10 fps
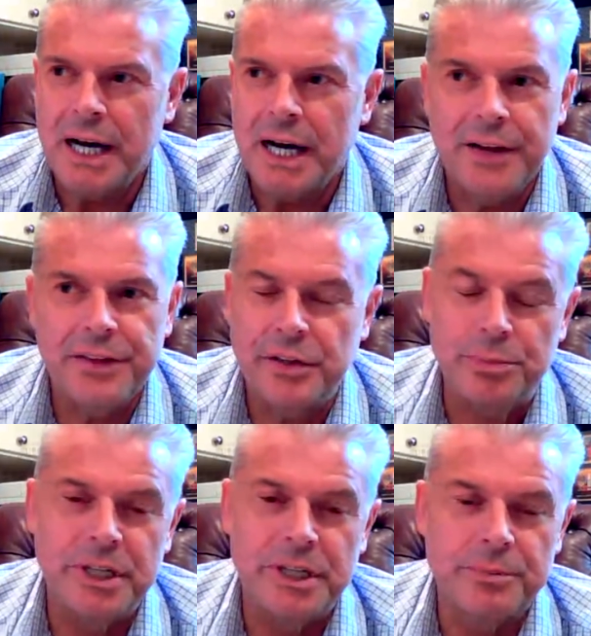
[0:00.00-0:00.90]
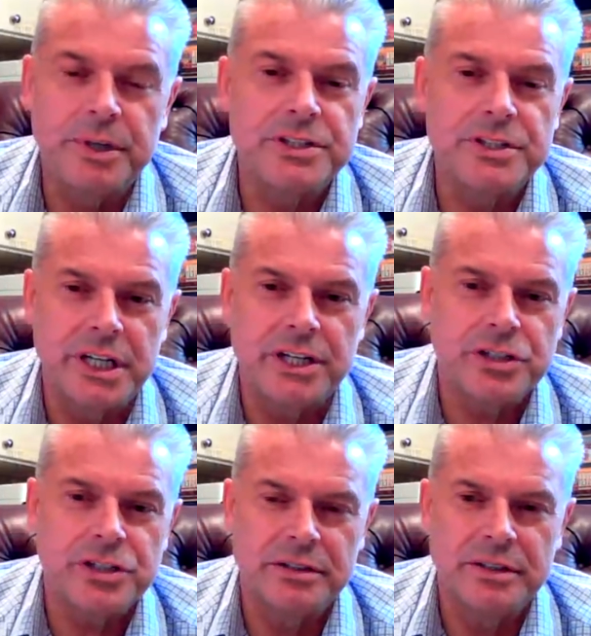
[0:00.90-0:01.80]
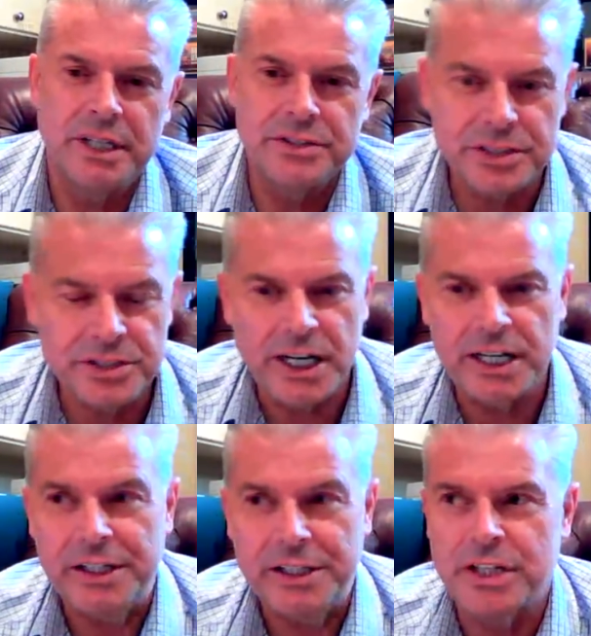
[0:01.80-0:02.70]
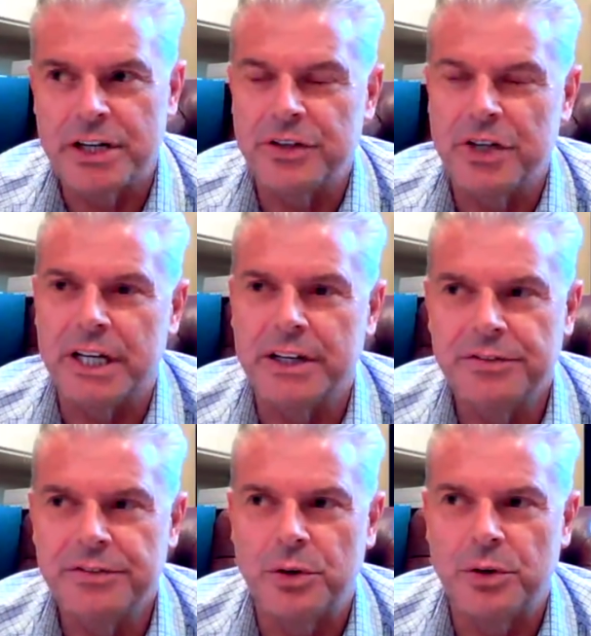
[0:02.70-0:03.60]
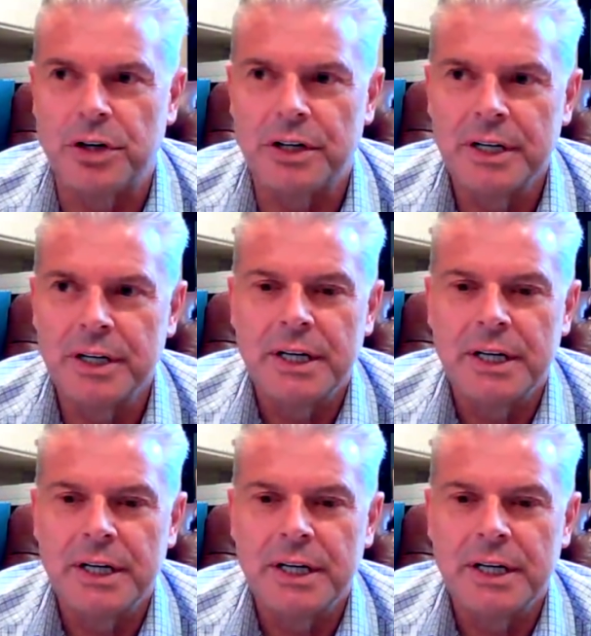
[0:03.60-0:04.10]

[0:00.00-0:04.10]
I think there'll be an appreciation in society generally for